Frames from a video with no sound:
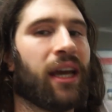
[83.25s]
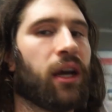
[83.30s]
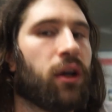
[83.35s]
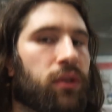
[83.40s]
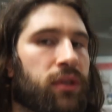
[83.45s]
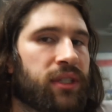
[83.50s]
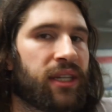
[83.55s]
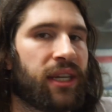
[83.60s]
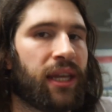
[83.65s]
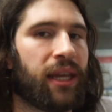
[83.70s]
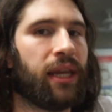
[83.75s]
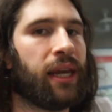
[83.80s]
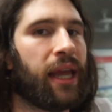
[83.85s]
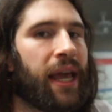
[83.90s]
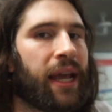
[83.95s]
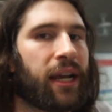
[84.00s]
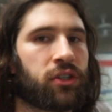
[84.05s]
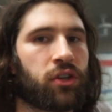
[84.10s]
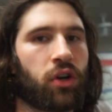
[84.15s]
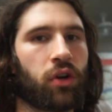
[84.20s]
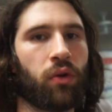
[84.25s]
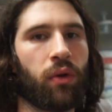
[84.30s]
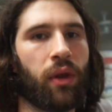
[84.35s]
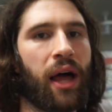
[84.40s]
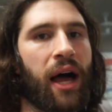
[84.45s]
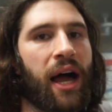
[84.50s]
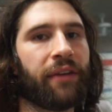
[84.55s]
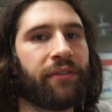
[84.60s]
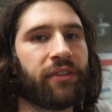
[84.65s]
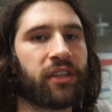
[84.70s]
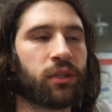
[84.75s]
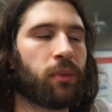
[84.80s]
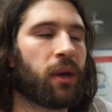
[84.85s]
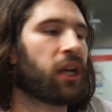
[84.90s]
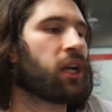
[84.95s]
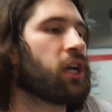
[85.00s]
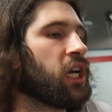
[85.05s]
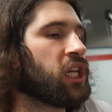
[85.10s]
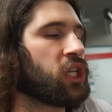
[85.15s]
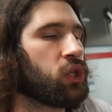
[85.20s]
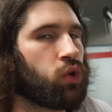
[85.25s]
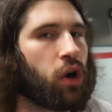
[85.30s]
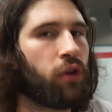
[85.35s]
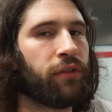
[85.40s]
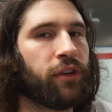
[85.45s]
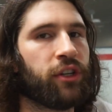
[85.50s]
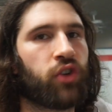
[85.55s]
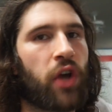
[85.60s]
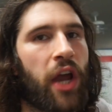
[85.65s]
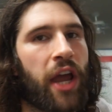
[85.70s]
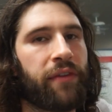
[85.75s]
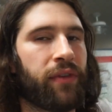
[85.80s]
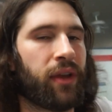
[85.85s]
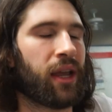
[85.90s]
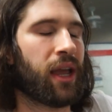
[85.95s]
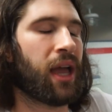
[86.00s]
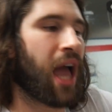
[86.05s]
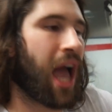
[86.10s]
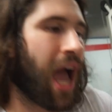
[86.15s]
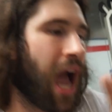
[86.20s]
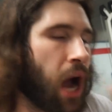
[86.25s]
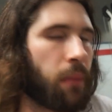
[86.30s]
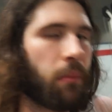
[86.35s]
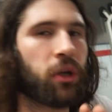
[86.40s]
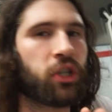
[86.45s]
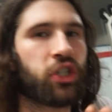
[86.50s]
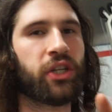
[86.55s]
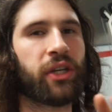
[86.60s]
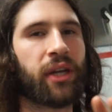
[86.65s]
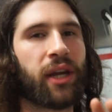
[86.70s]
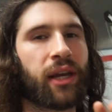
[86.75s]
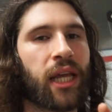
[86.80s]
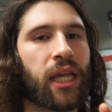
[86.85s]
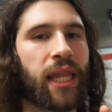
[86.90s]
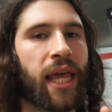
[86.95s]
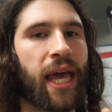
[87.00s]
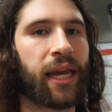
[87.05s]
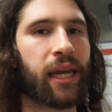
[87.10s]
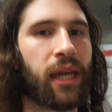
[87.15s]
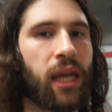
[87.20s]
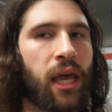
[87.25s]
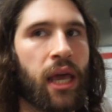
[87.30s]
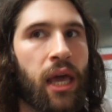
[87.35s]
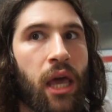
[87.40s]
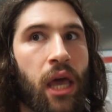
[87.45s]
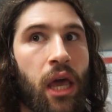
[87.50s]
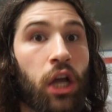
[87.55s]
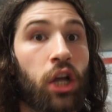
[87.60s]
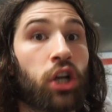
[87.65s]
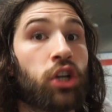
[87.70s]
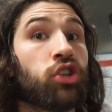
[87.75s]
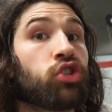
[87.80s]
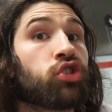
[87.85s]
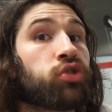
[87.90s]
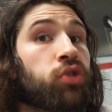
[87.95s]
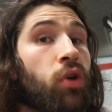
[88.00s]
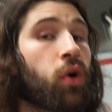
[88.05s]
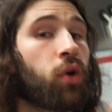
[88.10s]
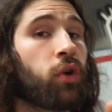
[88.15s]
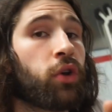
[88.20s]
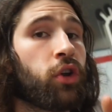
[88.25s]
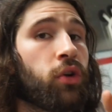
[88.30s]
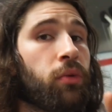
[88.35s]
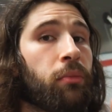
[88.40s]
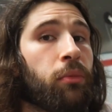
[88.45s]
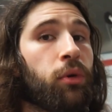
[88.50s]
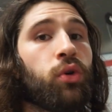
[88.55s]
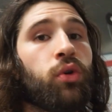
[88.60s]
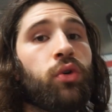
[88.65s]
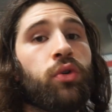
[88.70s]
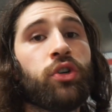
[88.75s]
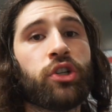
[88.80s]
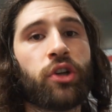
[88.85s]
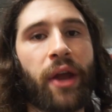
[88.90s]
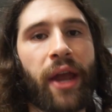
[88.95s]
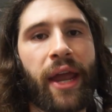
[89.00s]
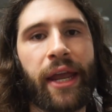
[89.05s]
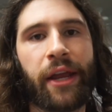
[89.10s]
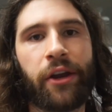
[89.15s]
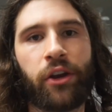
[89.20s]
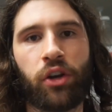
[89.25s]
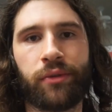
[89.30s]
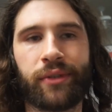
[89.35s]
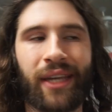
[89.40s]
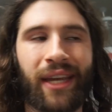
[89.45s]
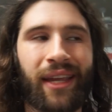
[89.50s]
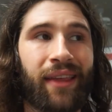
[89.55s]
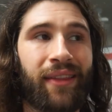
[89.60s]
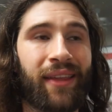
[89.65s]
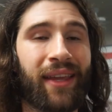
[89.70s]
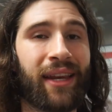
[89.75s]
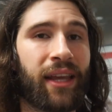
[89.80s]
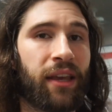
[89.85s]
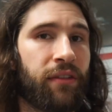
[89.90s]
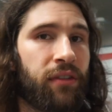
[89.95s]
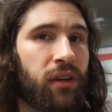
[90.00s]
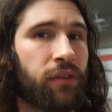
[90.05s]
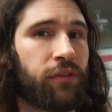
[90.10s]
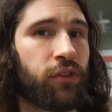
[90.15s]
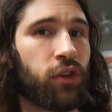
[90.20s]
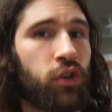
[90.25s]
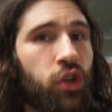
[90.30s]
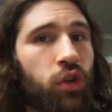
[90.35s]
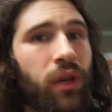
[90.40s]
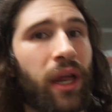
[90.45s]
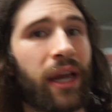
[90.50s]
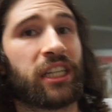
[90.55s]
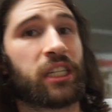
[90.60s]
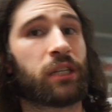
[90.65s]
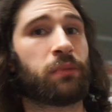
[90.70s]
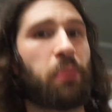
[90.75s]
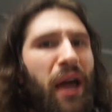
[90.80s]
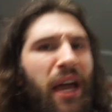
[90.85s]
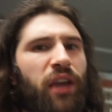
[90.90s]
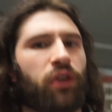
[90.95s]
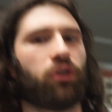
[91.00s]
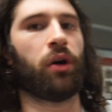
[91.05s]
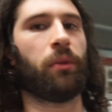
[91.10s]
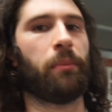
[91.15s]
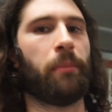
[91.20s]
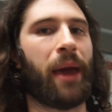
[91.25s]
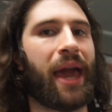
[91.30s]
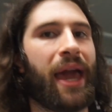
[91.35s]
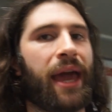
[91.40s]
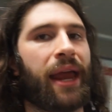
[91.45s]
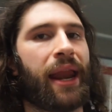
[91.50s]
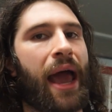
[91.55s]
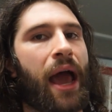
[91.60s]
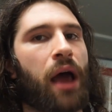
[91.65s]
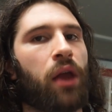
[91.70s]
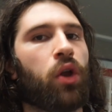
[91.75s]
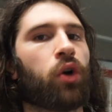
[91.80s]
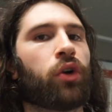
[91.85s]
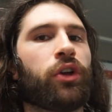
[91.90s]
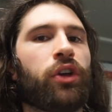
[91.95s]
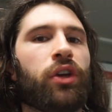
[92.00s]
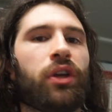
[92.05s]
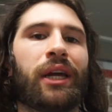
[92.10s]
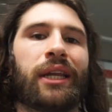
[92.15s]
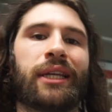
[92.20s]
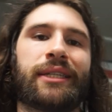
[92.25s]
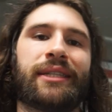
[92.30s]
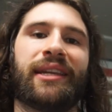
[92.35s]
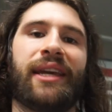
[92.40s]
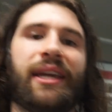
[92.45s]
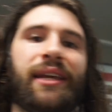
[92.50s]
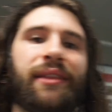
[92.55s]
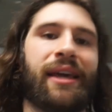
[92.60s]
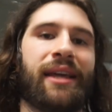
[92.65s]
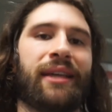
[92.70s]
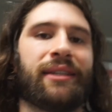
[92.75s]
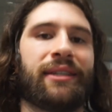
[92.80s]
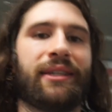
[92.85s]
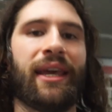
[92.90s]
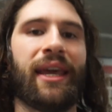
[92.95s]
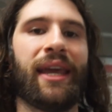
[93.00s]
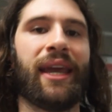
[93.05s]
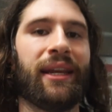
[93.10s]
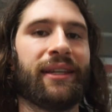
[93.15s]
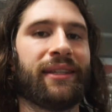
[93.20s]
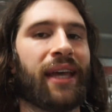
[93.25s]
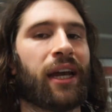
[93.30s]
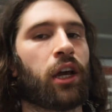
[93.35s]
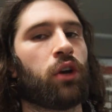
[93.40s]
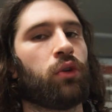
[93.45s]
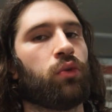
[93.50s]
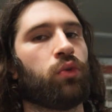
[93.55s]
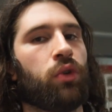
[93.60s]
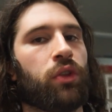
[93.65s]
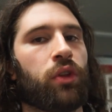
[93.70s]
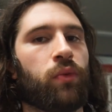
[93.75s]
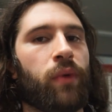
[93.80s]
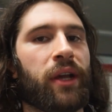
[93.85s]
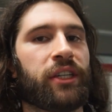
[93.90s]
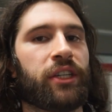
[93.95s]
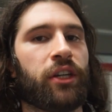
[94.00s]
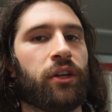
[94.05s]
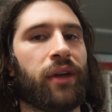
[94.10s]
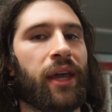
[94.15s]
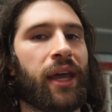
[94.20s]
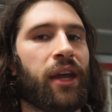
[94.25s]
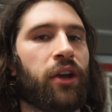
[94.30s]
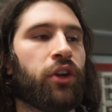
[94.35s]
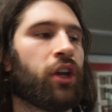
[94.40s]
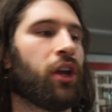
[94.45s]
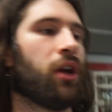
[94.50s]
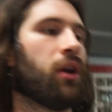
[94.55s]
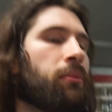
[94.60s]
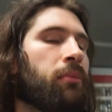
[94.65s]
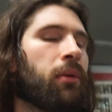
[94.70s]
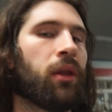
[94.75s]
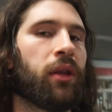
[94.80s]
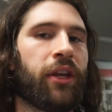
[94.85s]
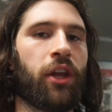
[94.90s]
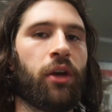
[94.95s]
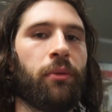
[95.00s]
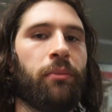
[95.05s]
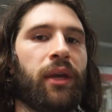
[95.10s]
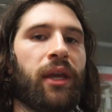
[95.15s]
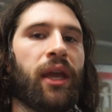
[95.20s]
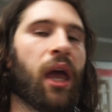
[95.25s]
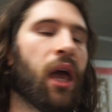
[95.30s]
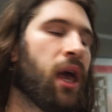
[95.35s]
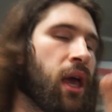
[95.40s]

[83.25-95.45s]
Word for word: else in external life. somebody cuts you off in traffic. How much are you going to let that control your mood, your anger? You know what I'm saying? And then even if you do let it spike you up mad, how long are you going to stay in that state? Is that going to ruin the rest of your day or are you going to you know, be,